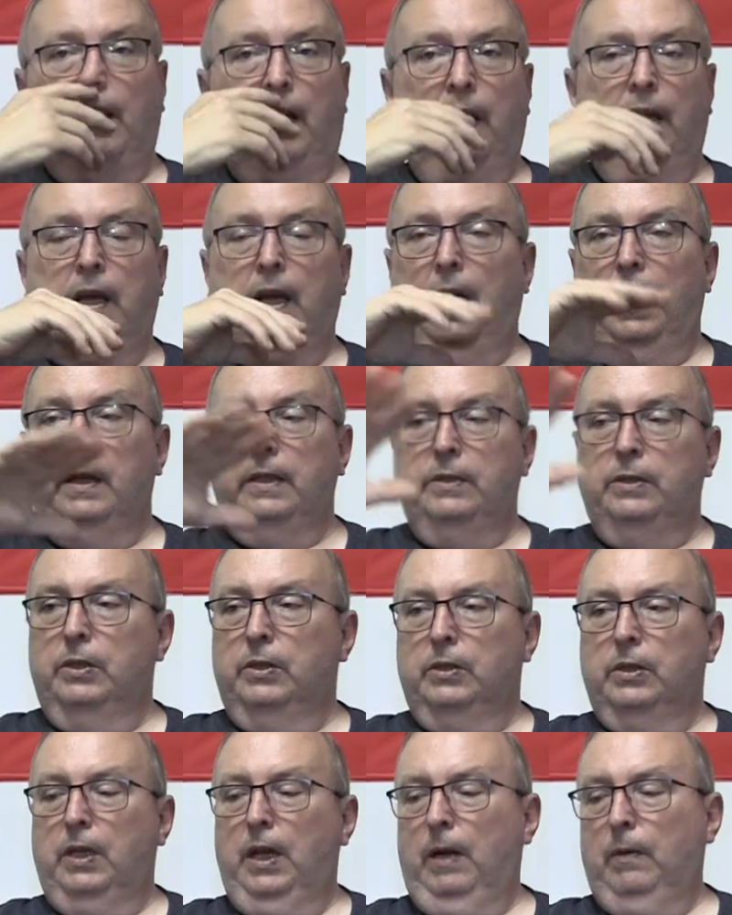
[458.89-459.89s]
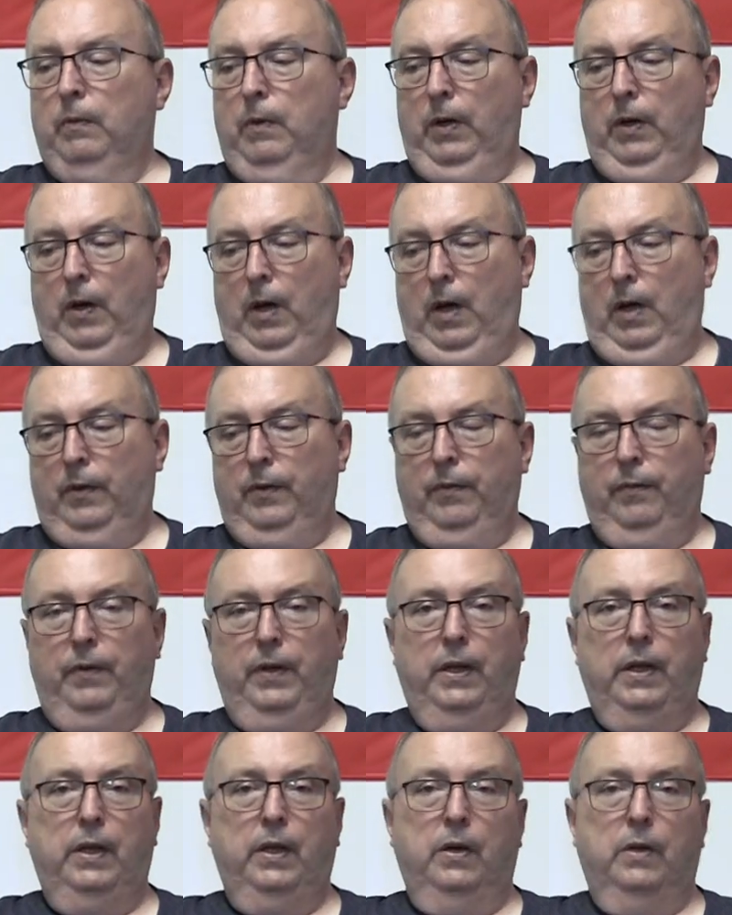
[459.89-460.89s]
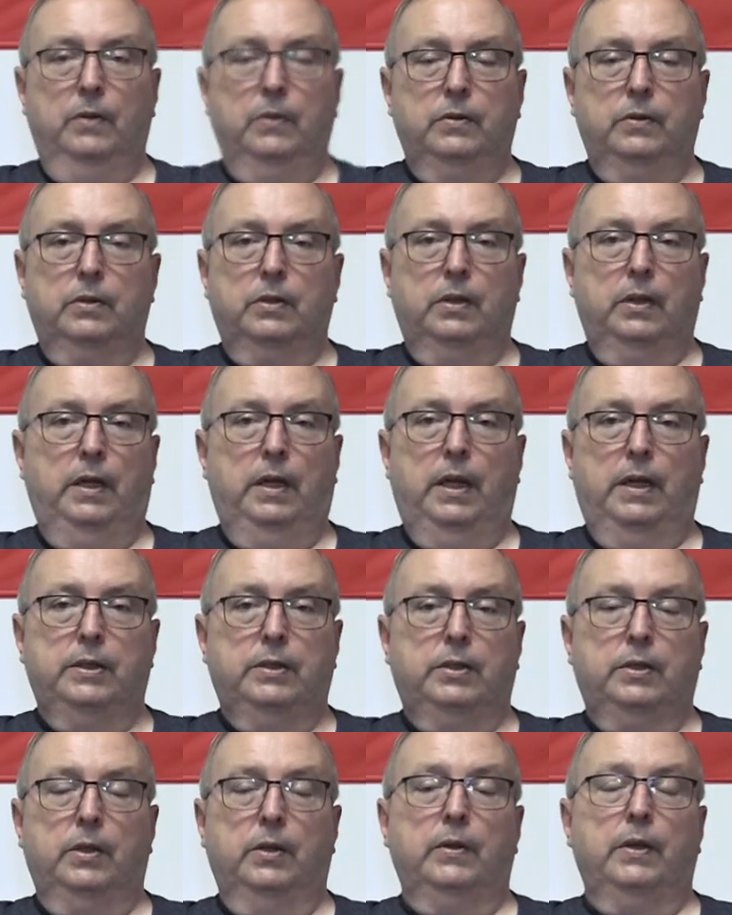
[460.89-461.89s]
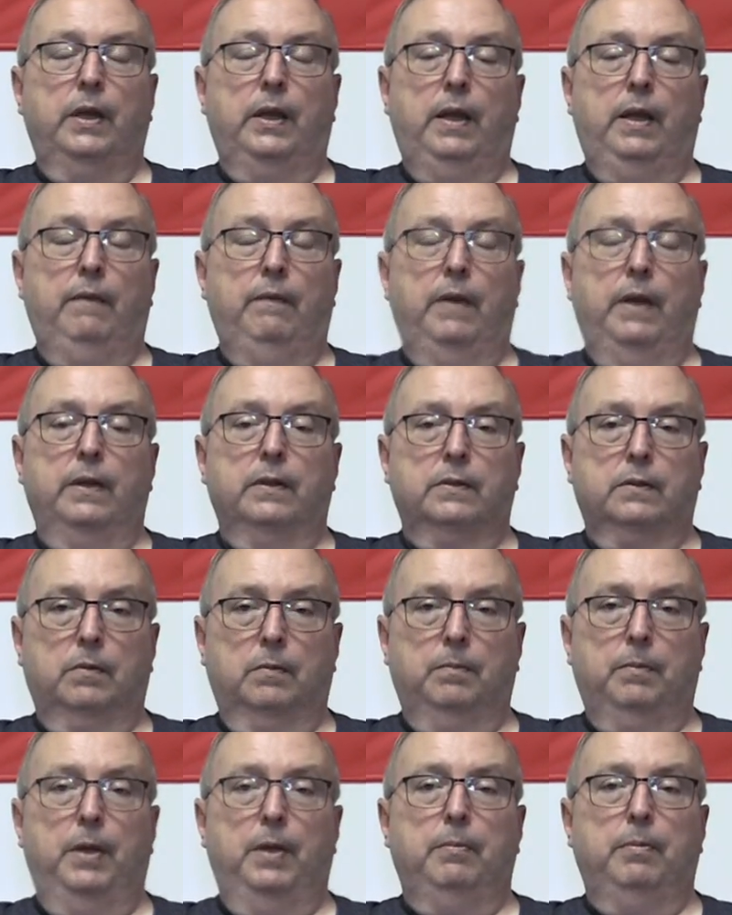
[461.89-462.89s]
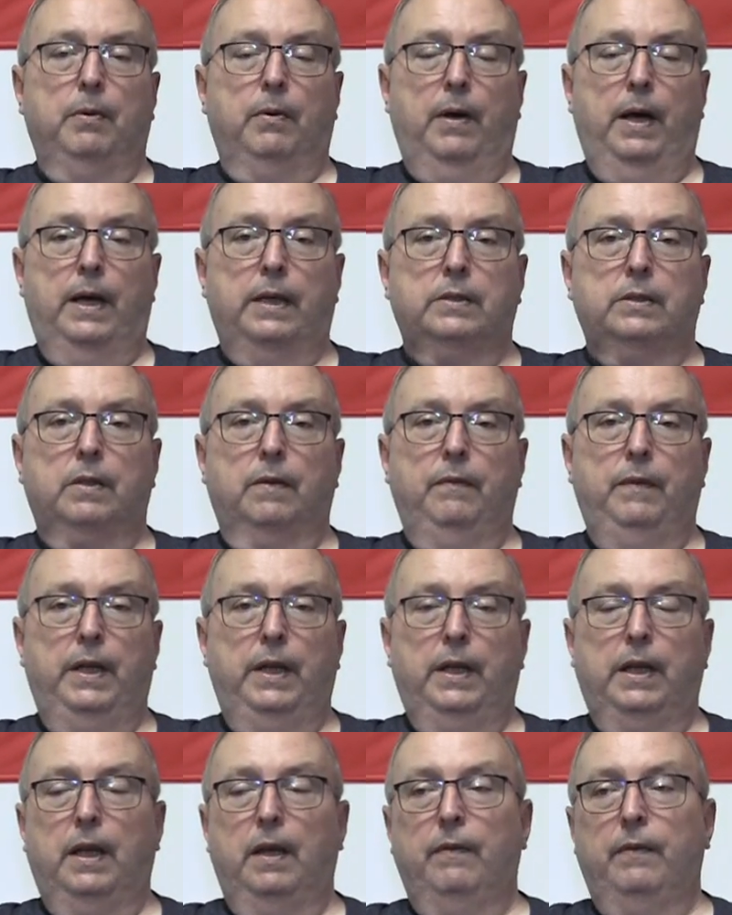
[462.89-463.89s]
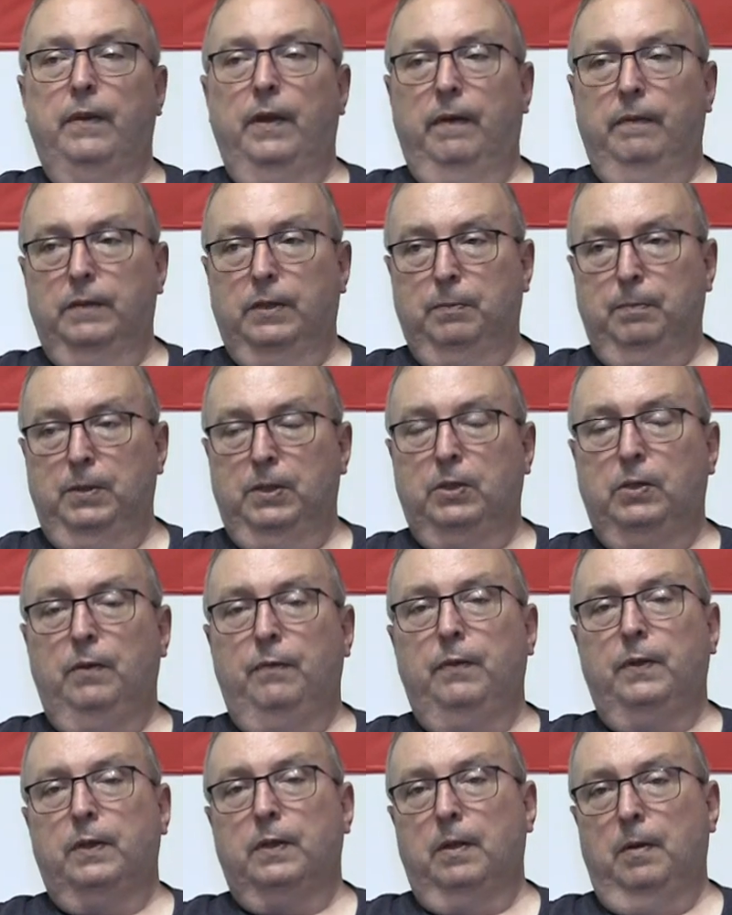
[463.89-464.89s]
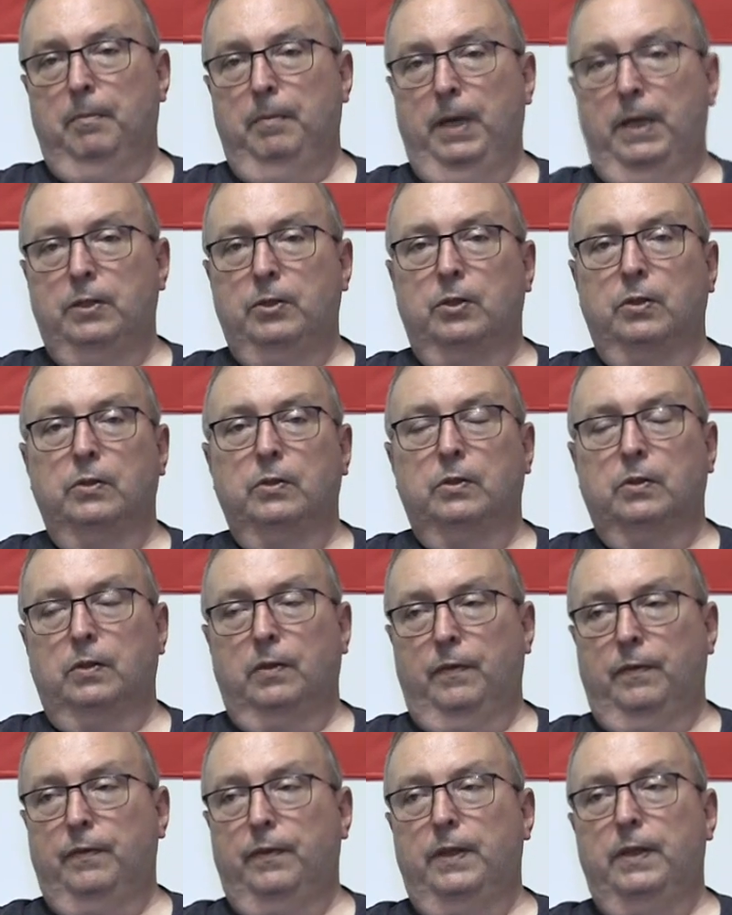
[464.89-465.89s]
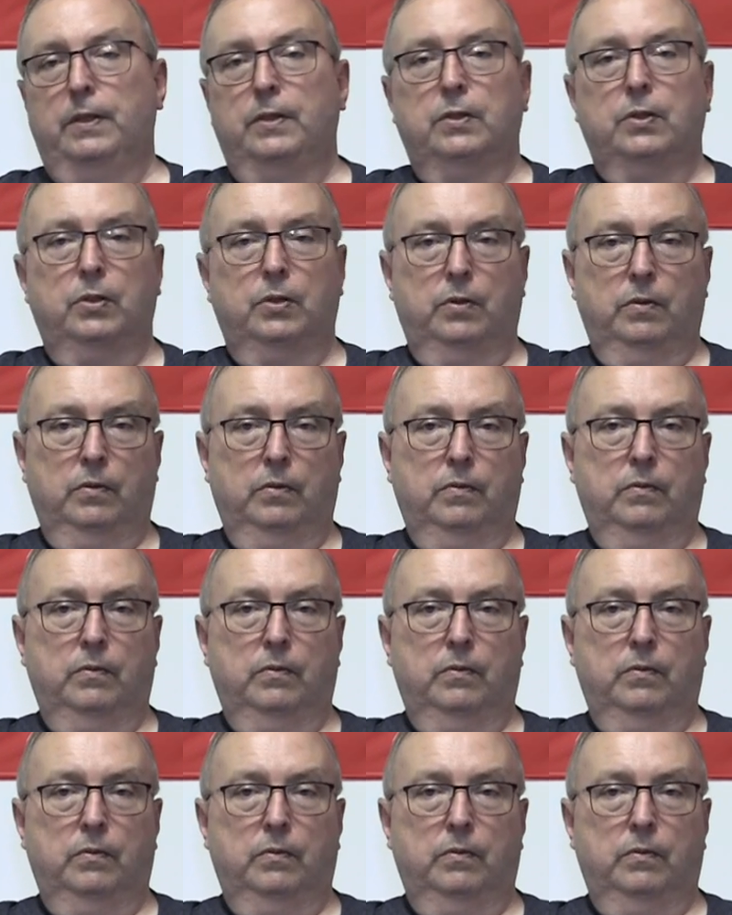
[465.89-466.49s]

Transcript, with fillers: I kind of just got rid of all the videos, and I still get emails from people asking me to give them specific dimensions to finish